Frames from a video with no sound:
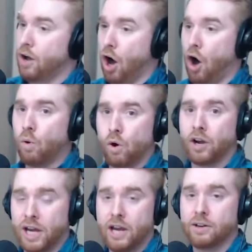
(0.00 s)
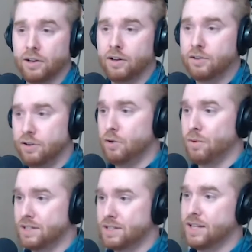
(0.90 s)
All we're here to do
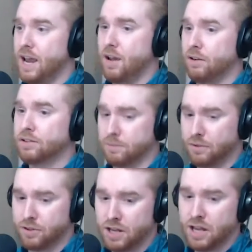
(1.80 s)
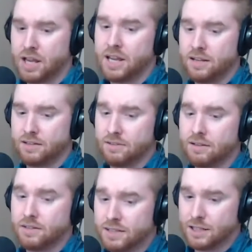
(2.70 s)
is sell some
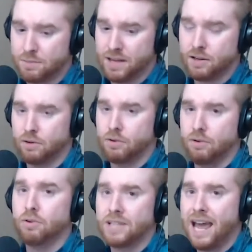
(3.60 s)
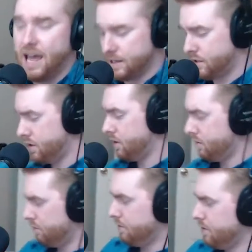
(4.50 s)
things, these pickles hats.
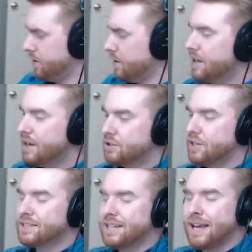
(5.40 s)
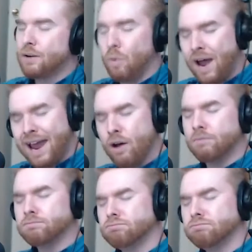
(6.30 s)
She said, Well,
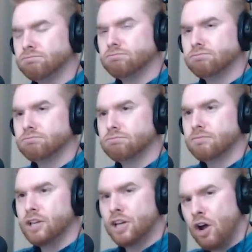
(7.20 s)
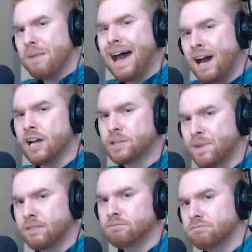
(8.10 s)
you know, my
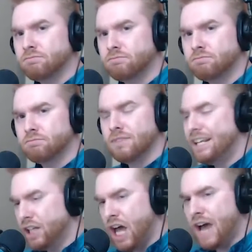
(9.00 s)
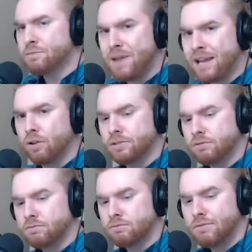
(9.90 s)
husband, he loves pickles,
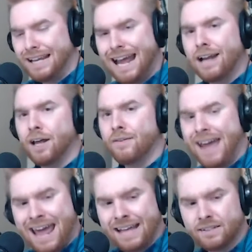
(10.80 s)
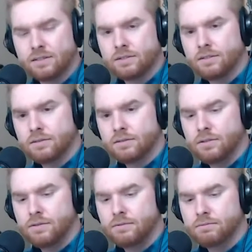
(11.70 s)
and I love hats.
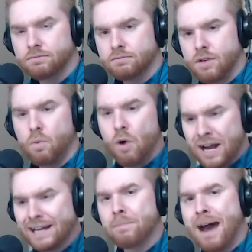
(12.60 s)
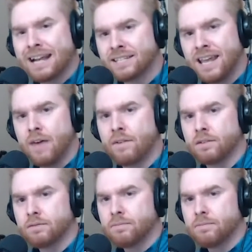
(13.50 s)
We're gonna buy seven.